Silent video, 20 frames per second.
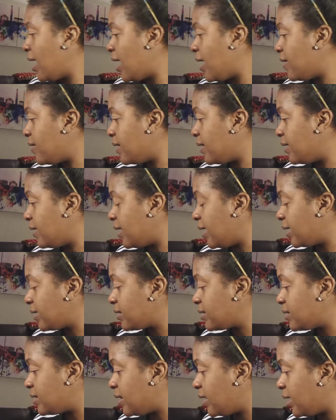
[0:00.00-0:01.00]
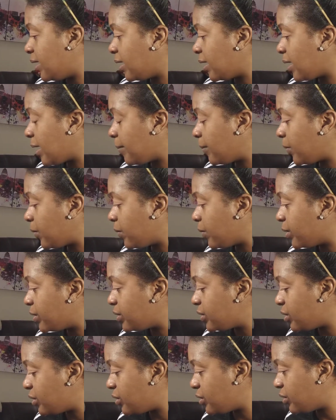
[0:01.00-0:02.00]
And the next thing I'm going
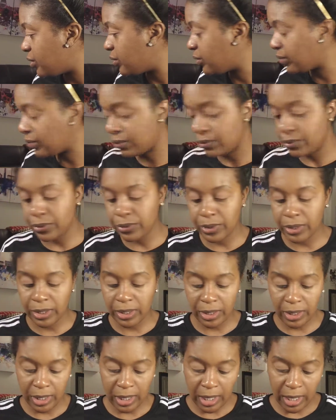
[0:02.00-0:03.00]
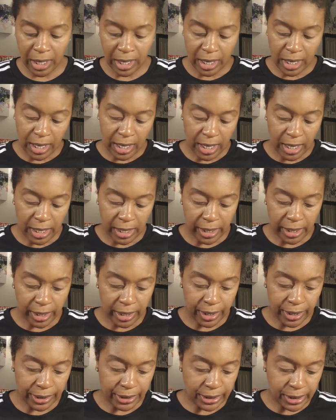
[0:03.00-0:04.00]
to do
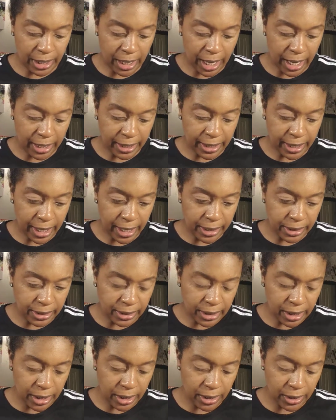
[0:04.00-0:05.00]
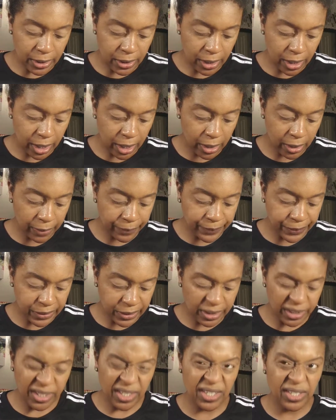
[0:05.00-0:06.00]
is, I guess,
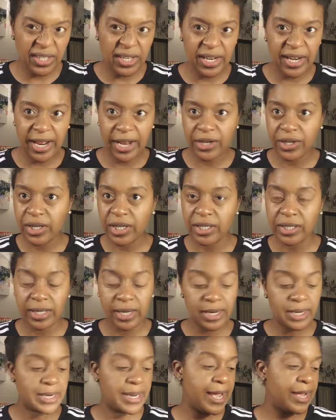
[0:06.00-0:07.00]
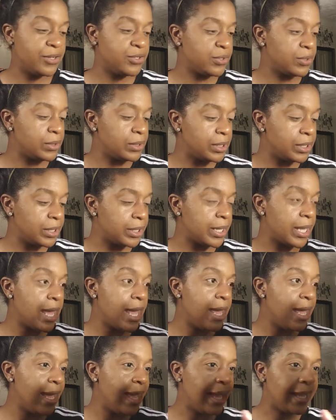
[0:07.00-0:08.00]
since it's a natural look,
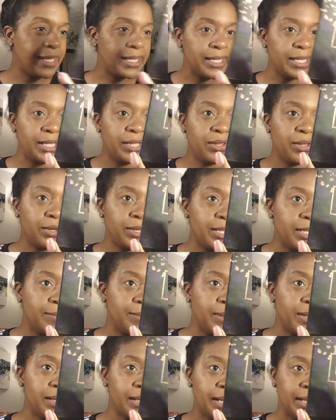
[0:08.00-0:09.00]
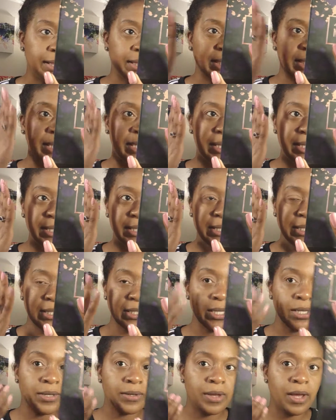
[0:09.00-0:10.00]
I can either keep it like
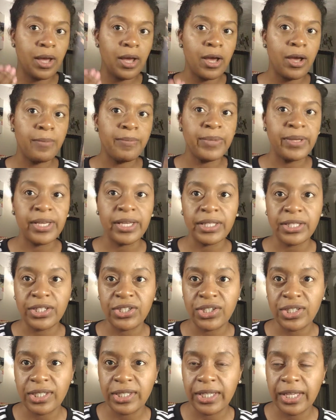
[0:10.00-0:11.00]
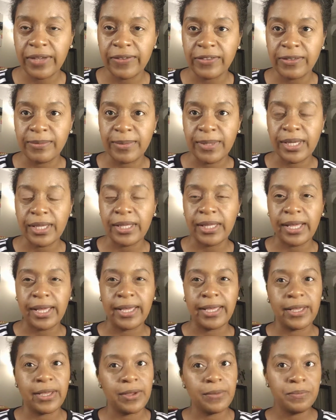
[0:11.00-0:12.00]
this because it just gives me
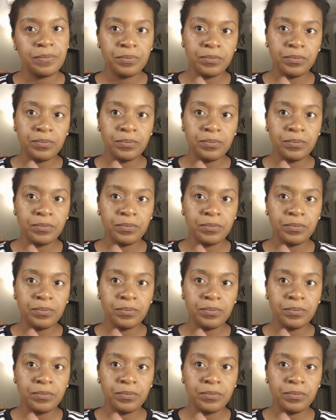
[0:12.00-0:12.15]
like